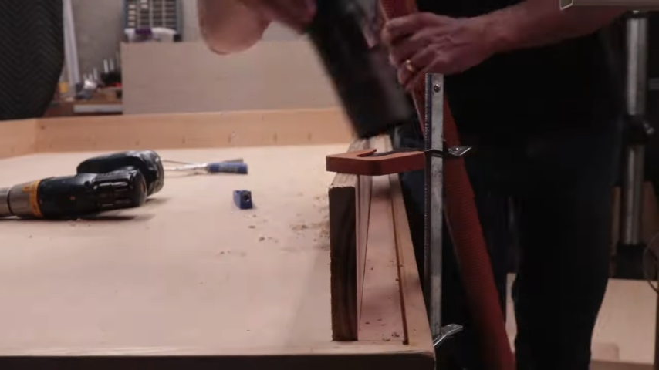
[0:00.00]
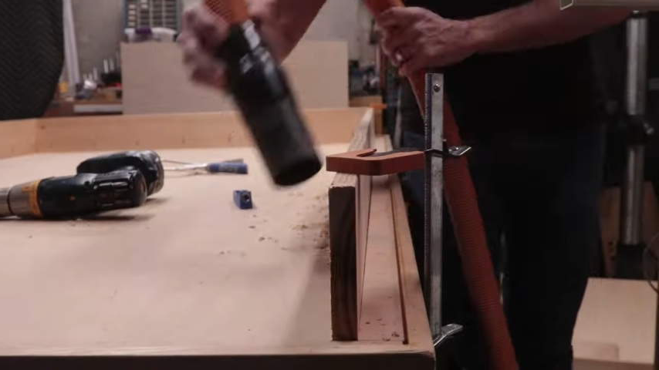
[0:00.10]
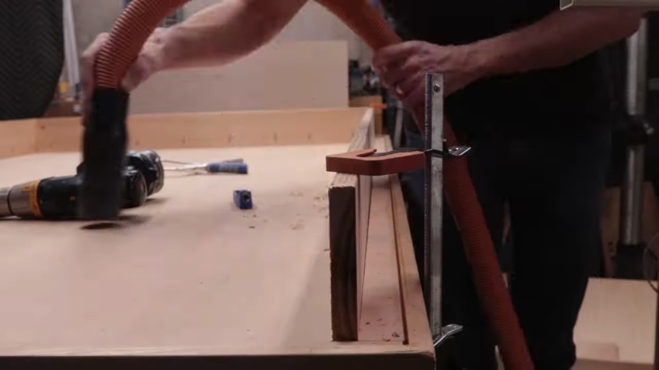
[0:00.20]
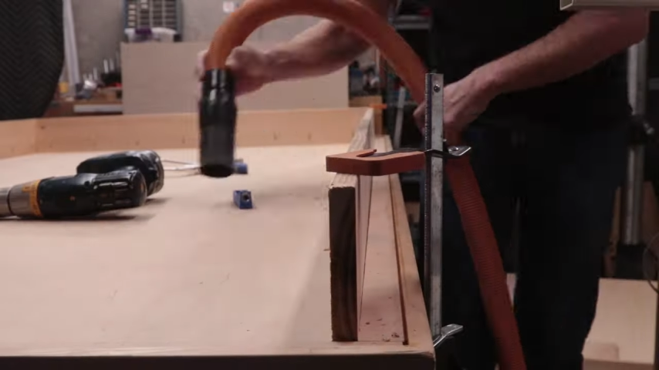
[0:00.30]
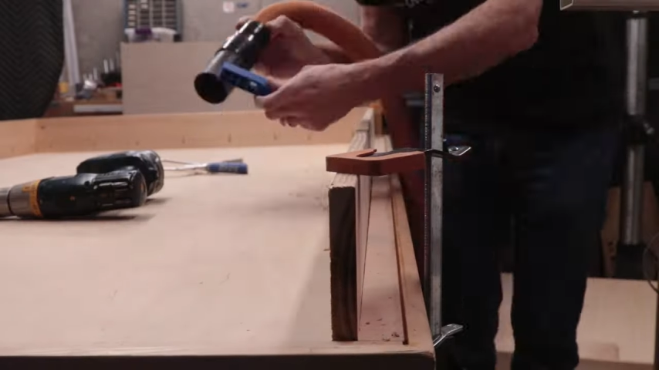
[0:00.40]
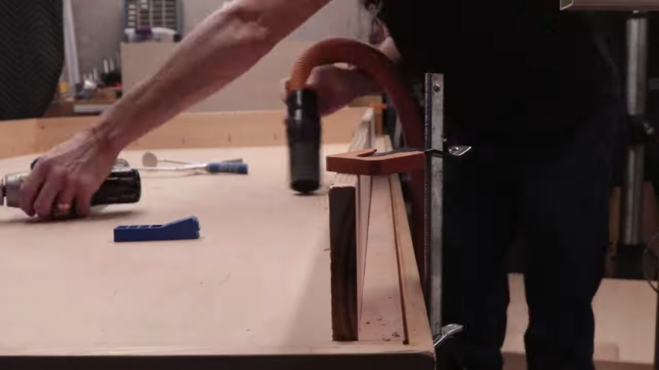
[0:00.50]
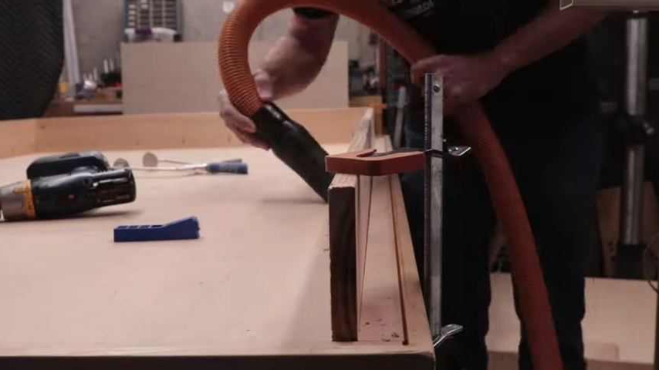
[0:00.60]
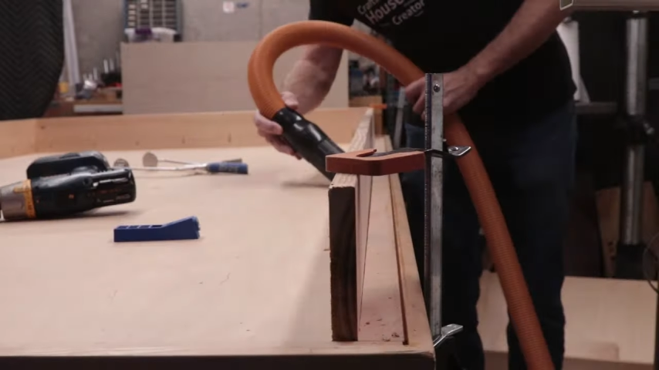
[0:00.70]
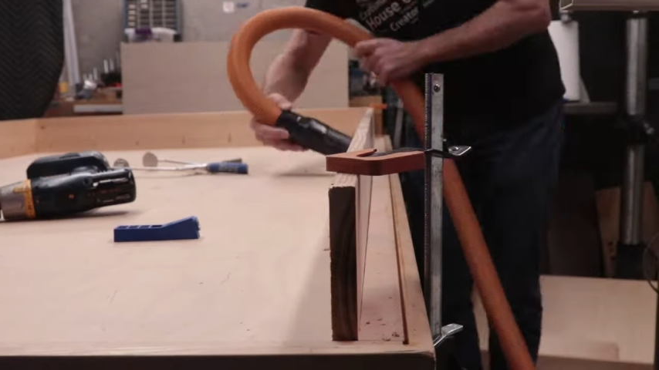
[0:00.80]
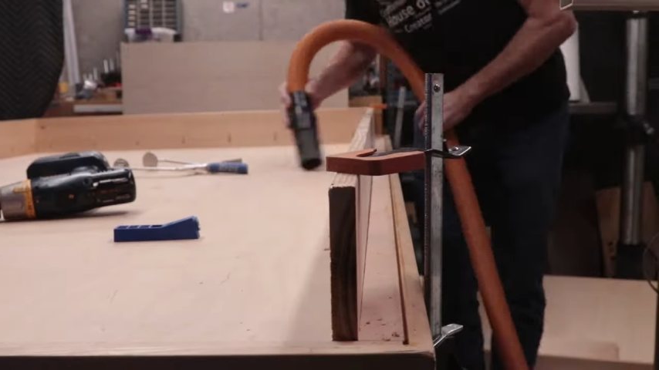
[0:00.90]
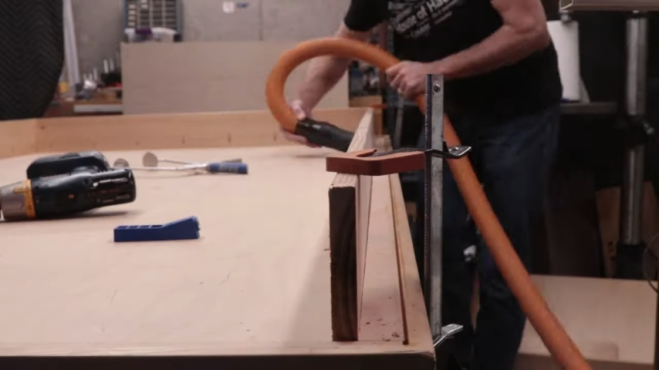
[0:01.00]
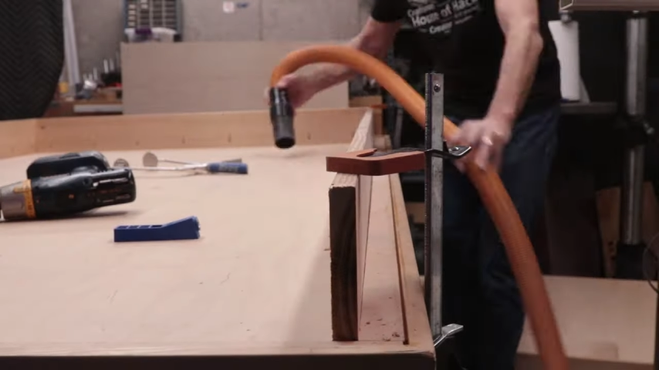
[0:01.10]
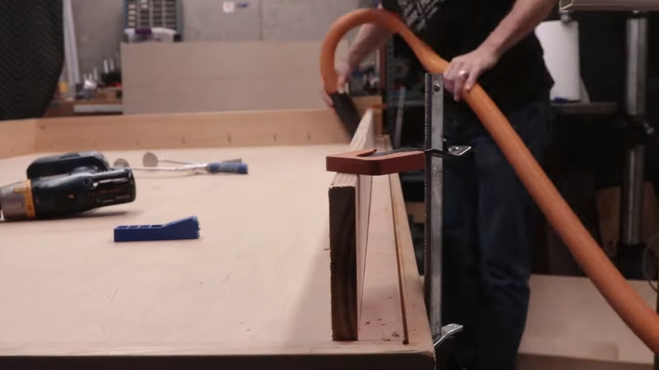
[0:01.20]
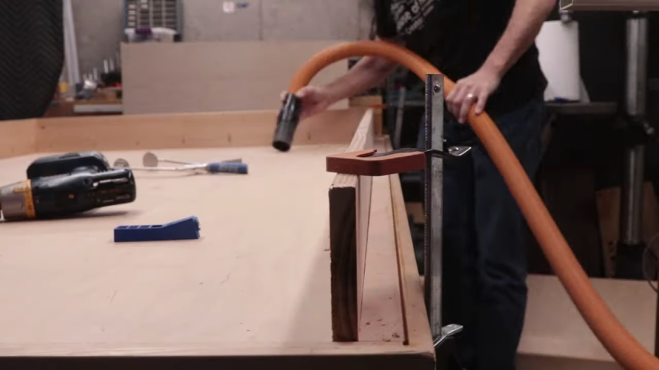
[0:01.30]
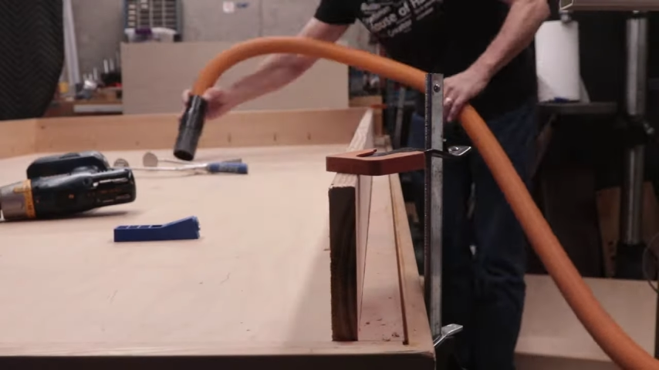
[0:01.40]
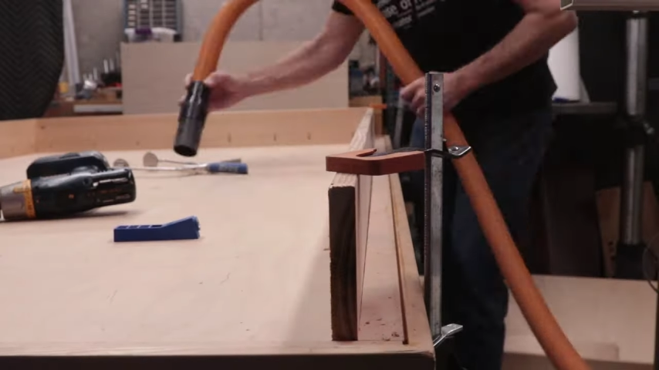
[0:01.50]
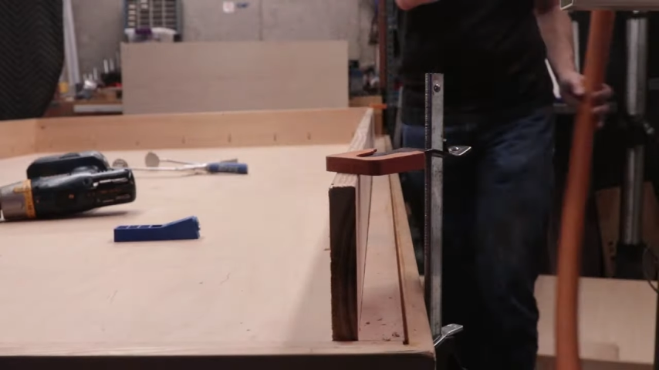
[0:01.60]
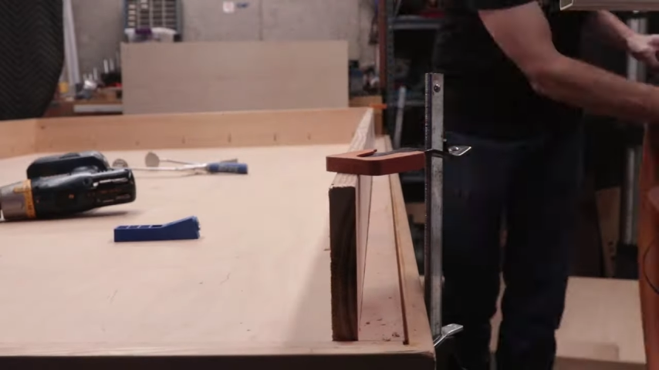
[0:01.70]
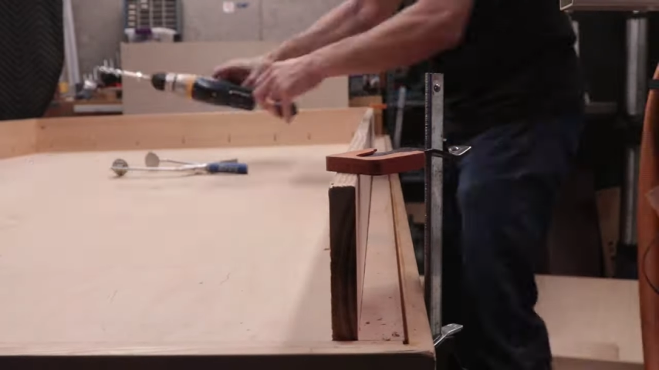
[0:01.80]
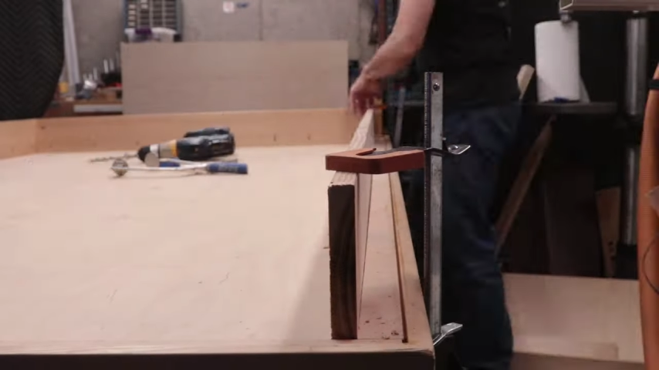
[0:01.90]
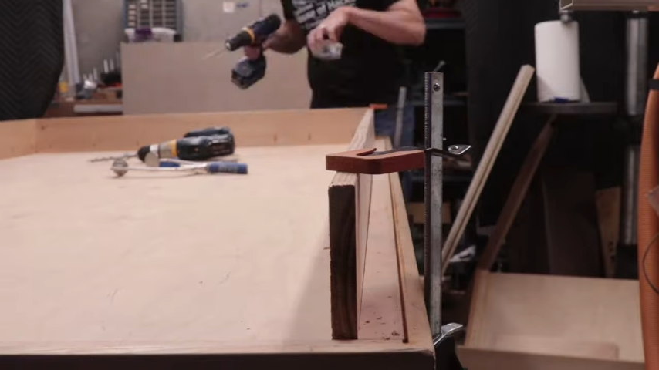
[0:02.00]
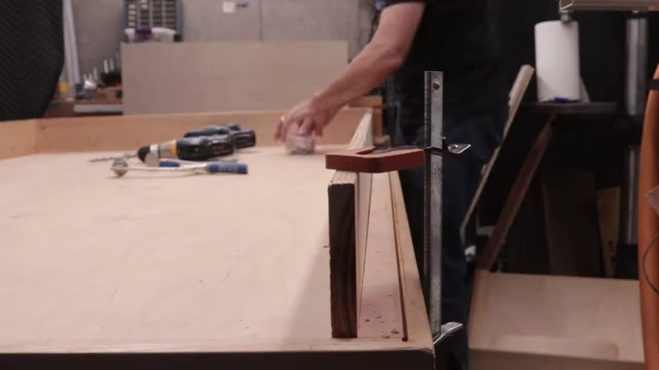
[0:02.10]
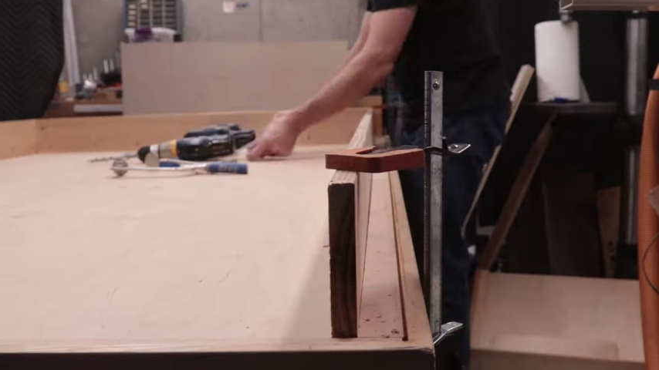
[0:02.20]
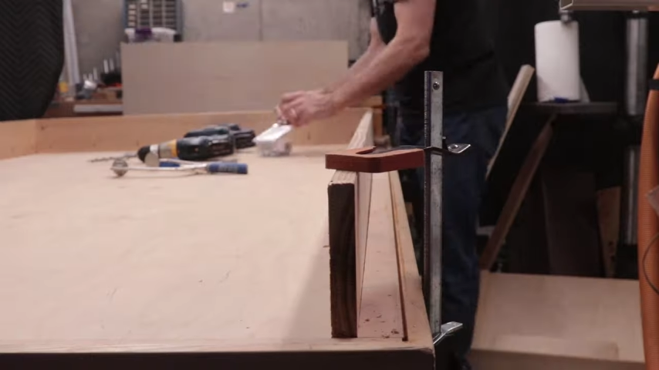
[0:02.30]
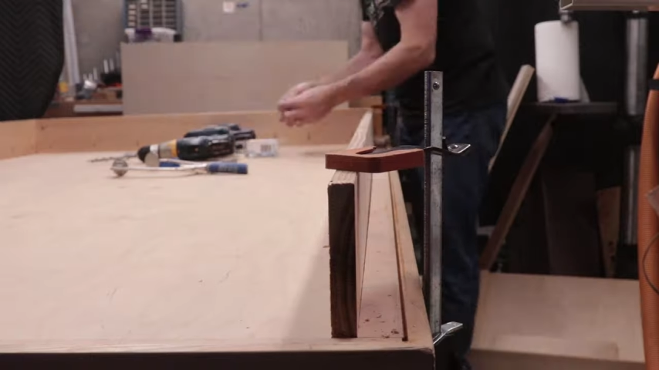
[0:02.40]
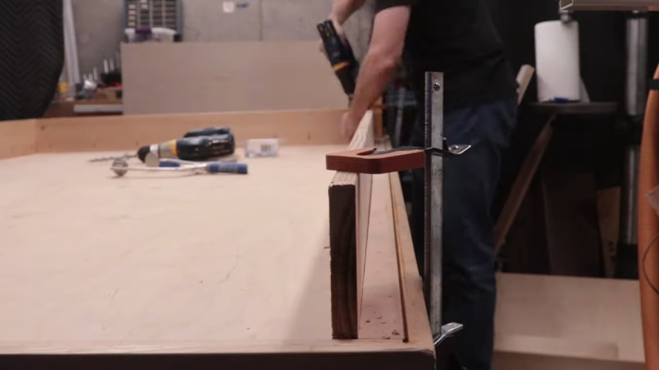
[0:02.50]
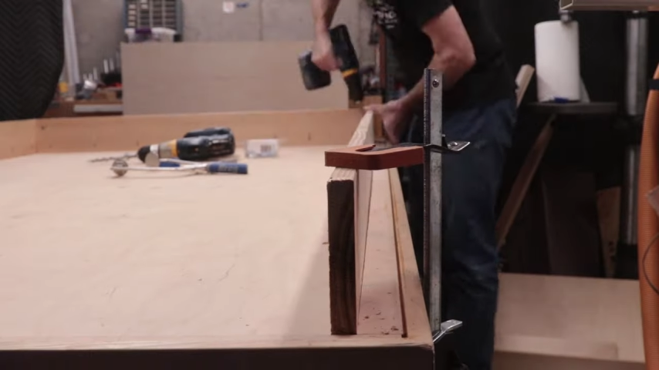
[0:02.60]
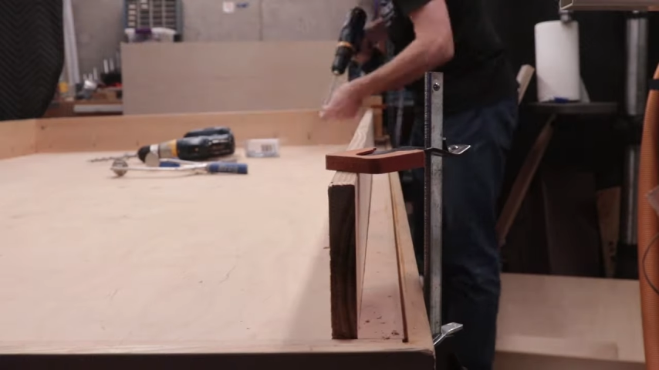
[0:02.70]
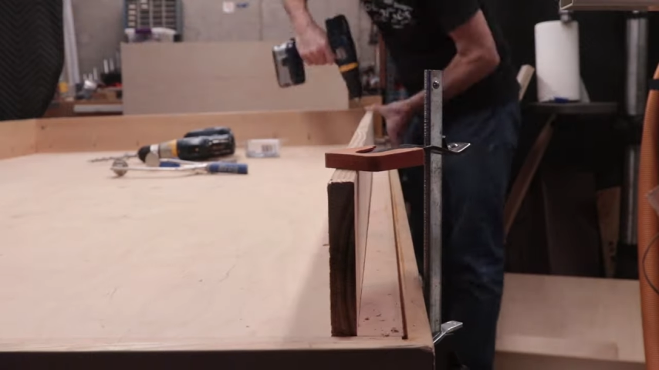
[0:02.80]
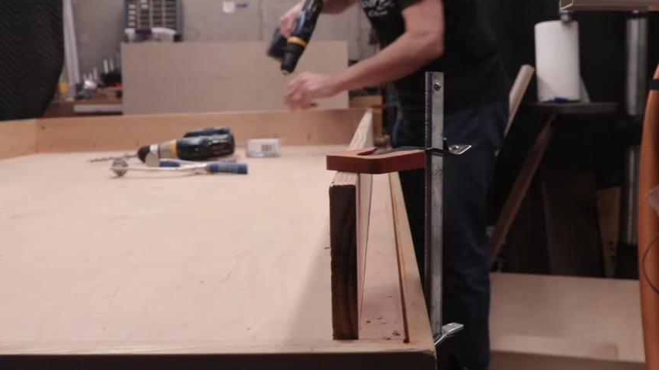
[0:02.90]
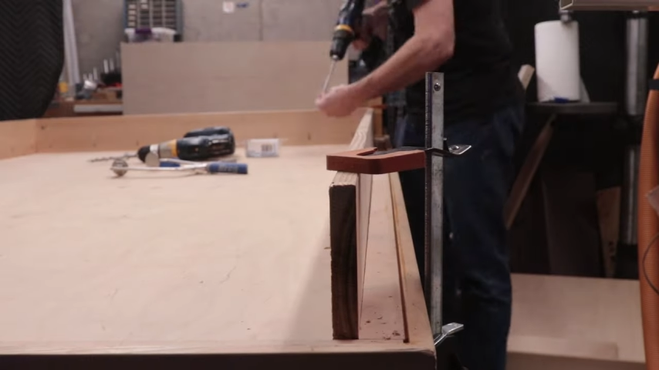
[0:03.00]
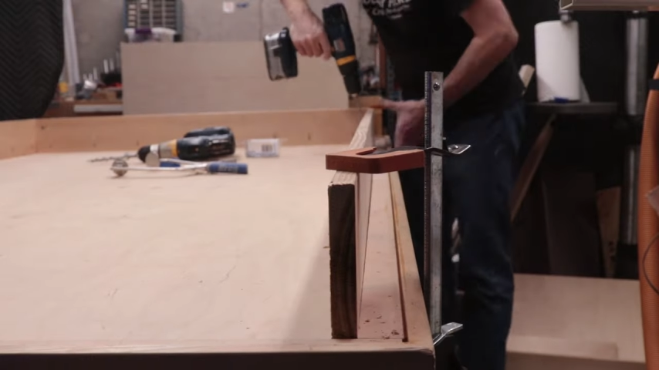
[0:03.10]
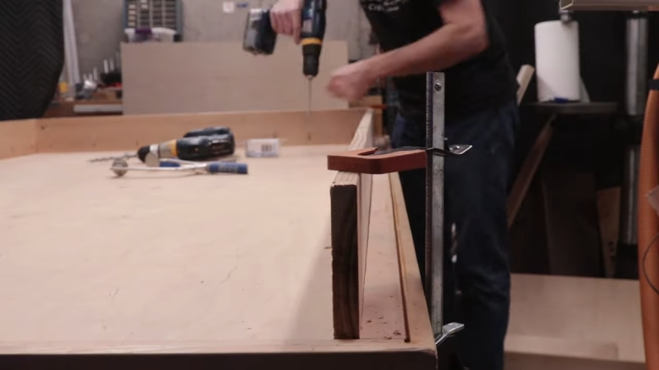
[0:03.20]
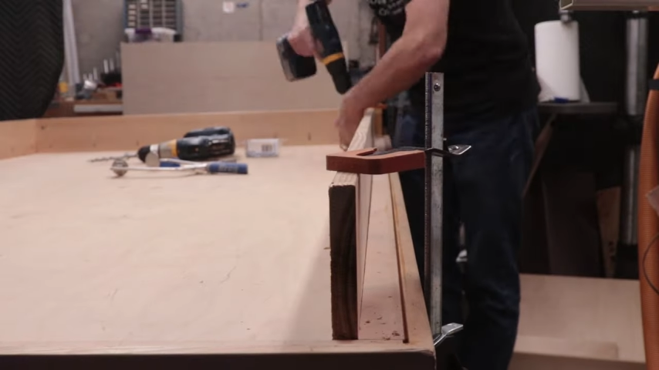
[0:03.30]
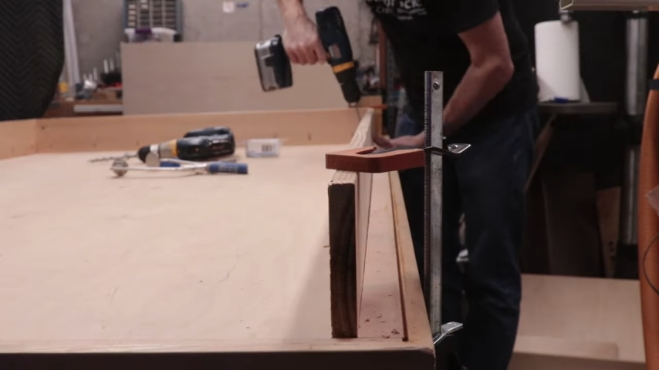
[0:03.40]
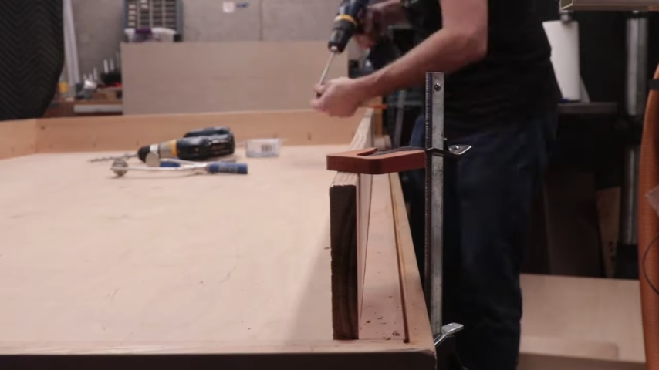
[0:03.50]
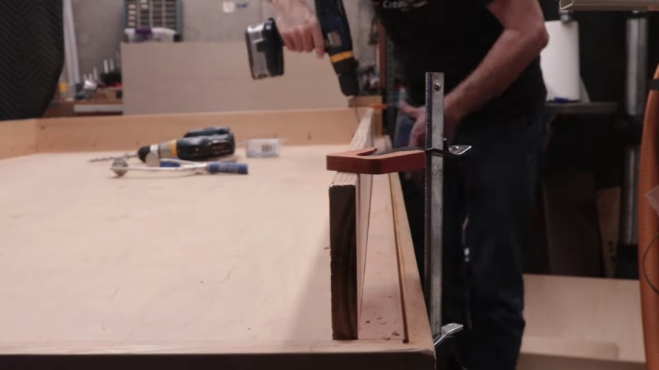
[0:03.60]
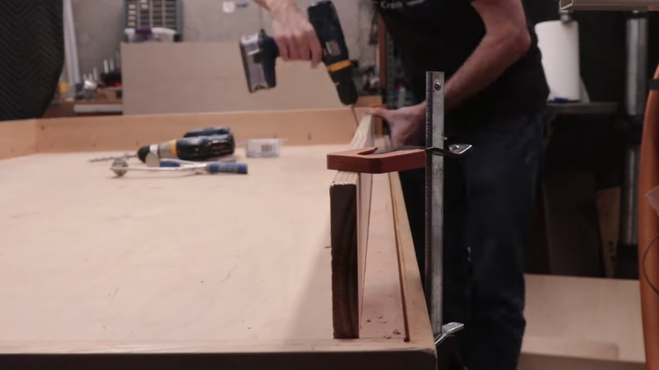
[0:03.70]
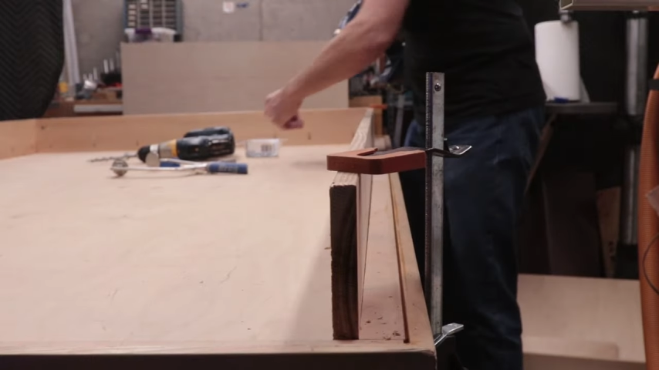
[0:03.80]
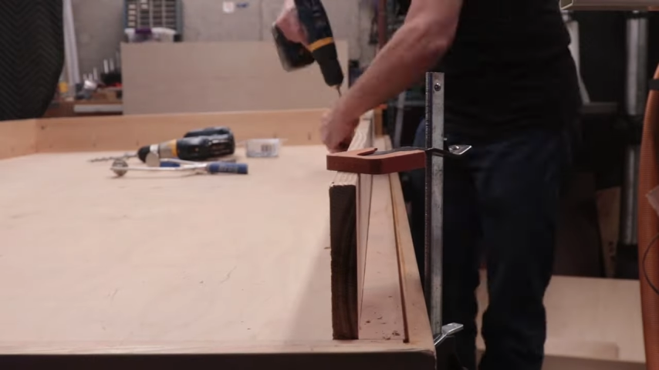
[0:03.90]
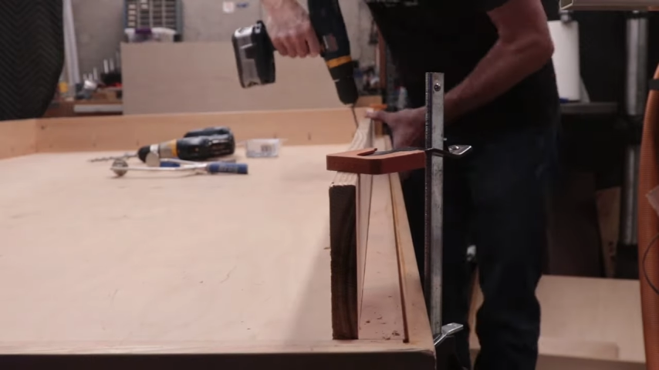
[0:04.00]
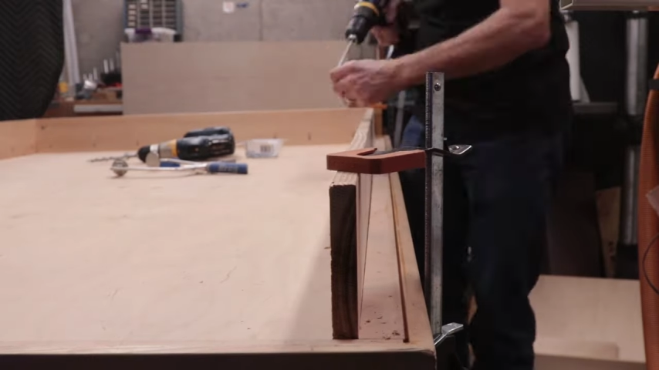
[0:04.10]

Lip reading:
(no speaker visible)